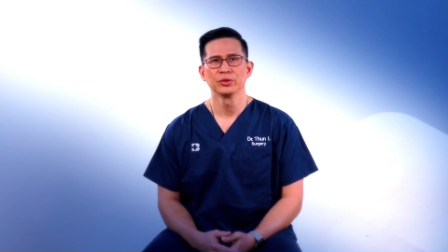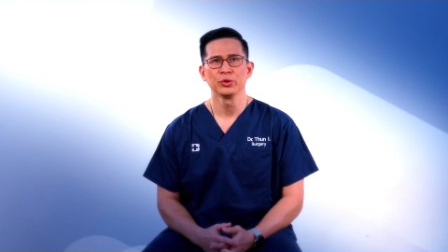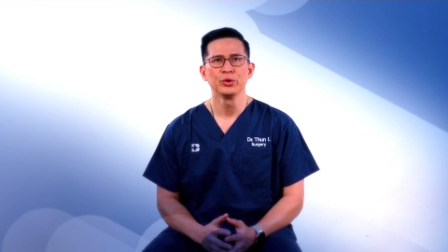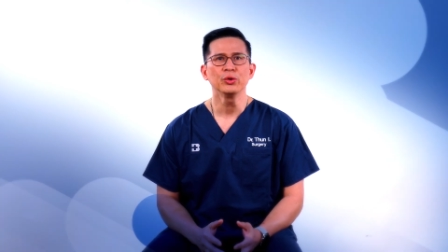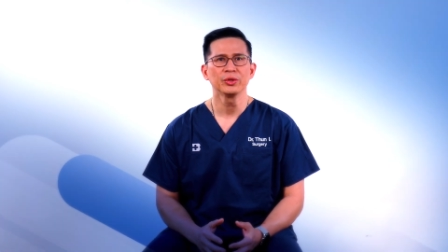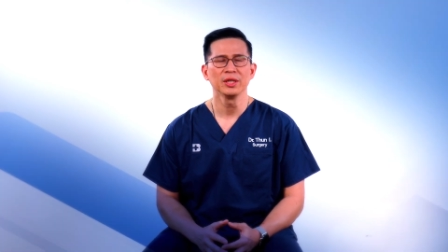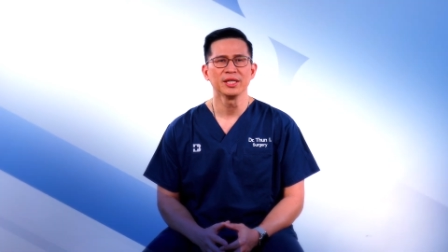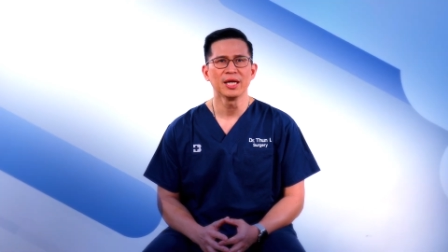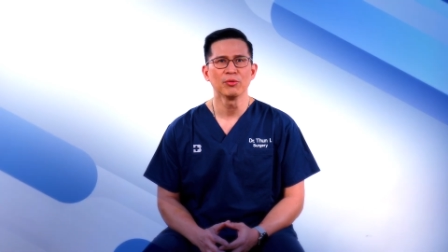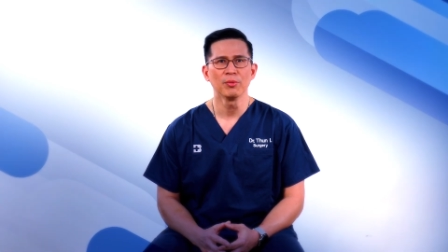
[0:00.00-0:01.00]
So
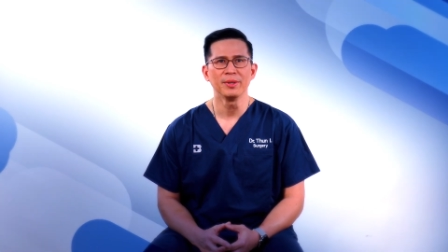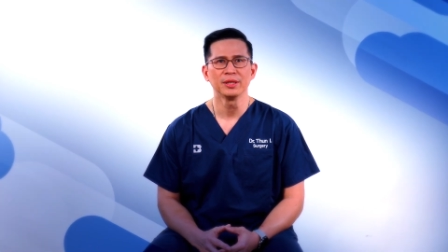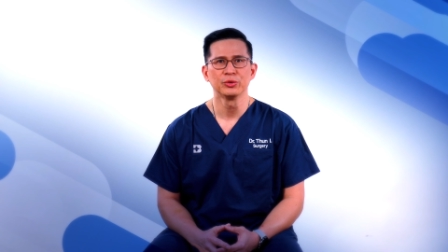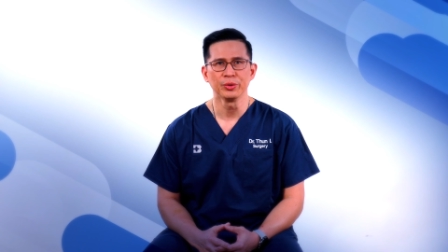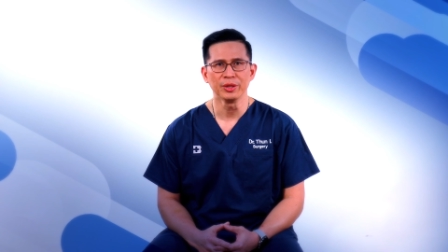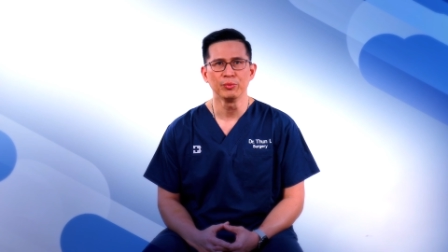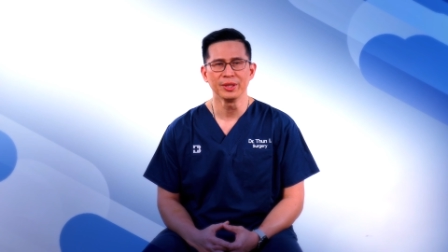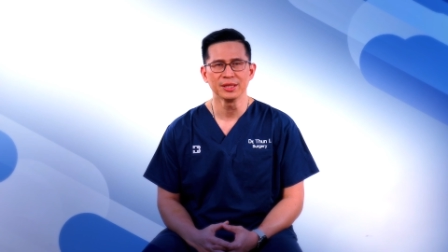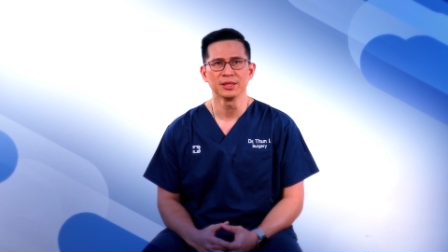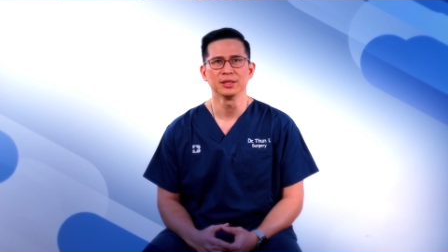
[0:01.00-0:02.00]
usually there will be three
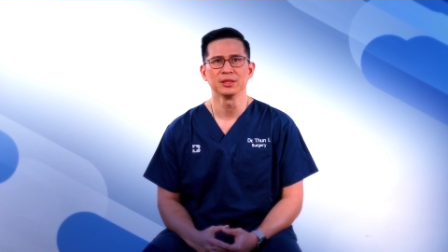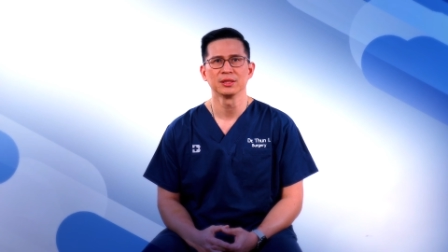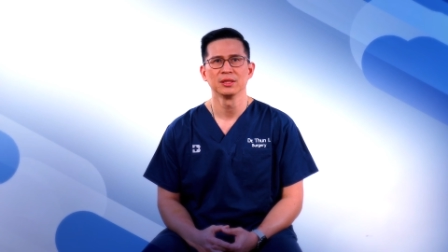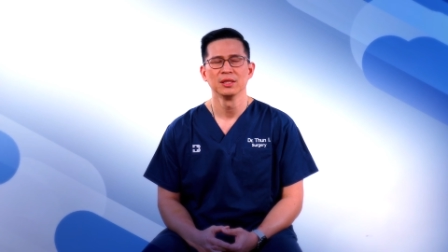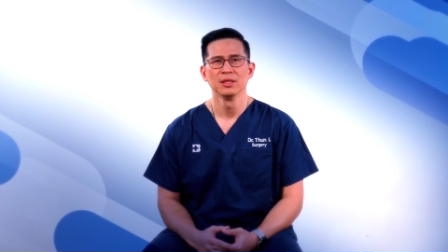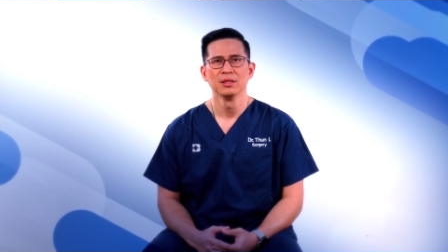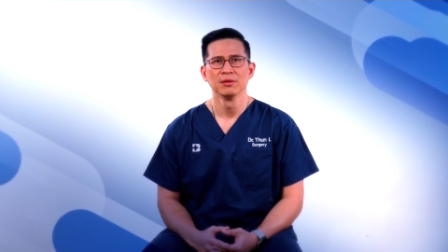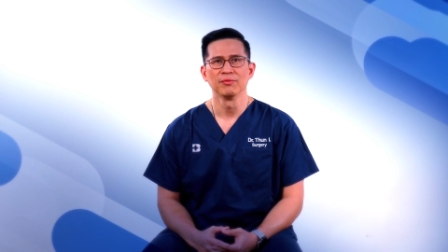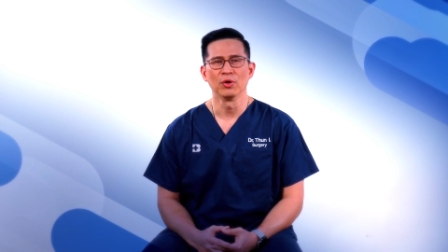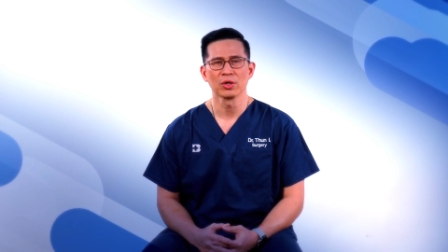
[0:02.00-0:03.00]
reasons
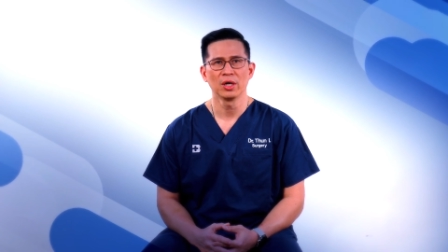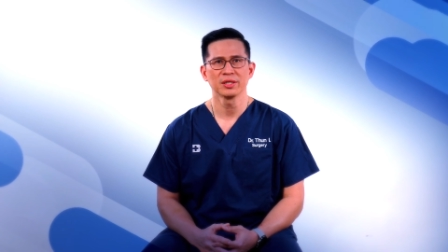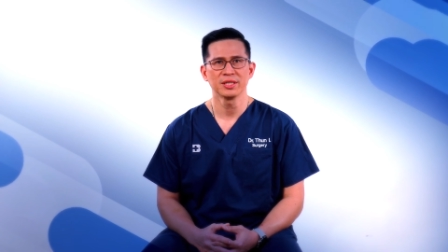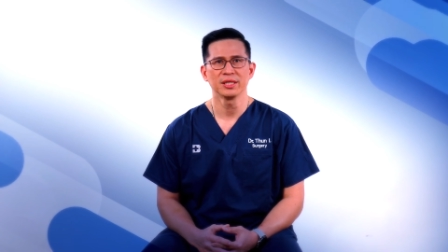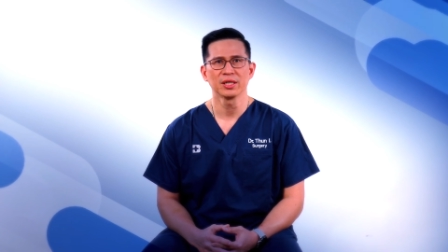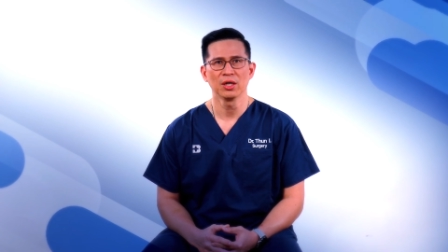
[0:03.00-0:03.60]
for causing the